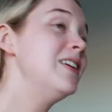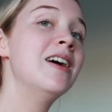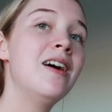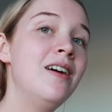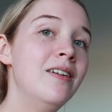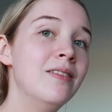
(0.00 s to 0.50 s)

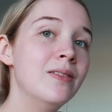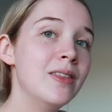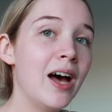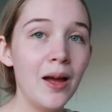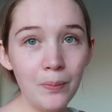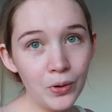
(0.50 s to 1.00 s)
here
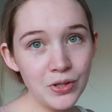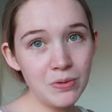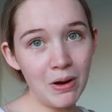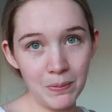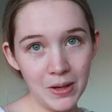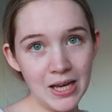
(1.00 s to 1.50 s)
that I bought
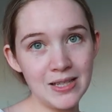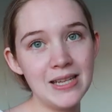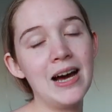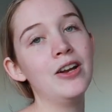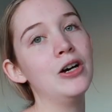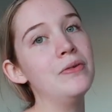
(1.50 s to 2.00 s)
to make pants
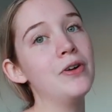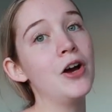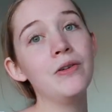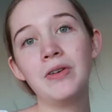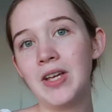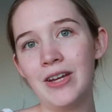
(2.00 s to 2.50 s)
out of
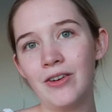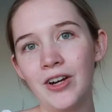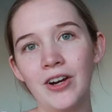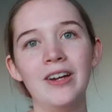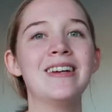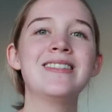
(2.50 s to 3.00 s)
over a year
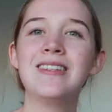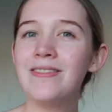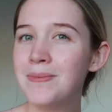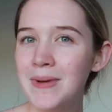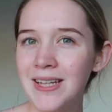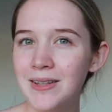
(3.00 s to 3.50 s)
ago, and I still
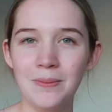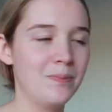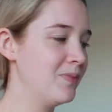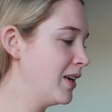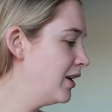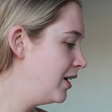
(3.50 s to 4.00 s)
haven't made them,
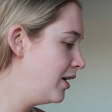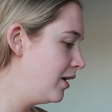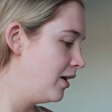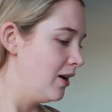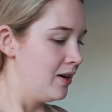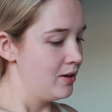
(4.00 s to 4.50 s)

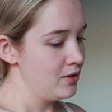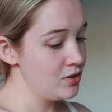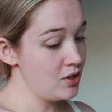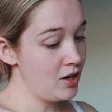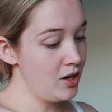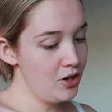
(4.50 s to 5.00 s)

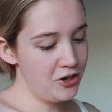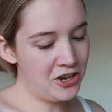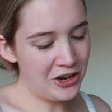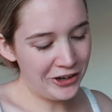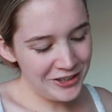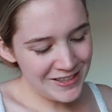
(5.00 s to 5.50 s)
so who
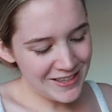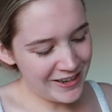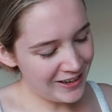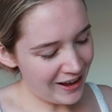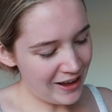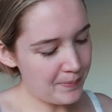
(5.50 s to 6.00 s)
knows.
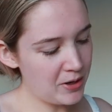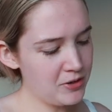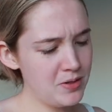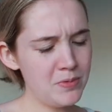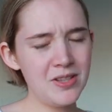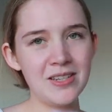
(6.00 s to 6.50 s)
um I
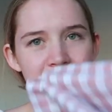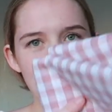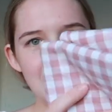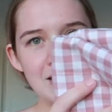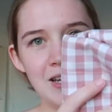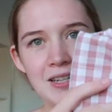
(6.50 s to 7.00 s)
also bought this
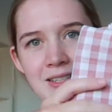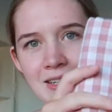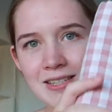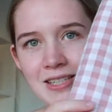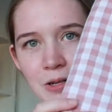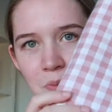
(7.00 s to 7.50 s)
this is like a
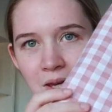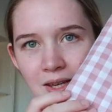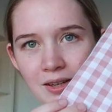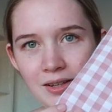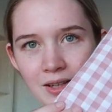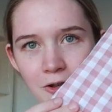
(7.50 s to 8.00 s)
dusty
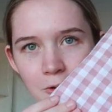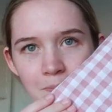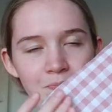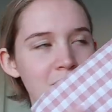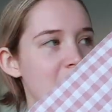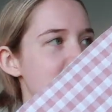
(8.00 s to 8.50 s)
pink
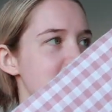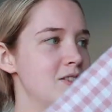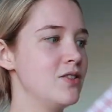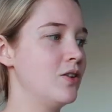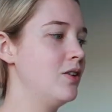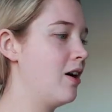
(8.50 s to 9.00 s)
gingham that's
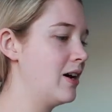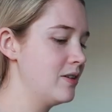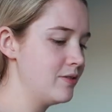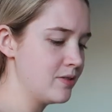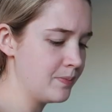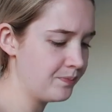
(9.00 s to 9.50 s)
so
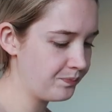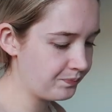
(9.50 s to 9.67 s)
nice.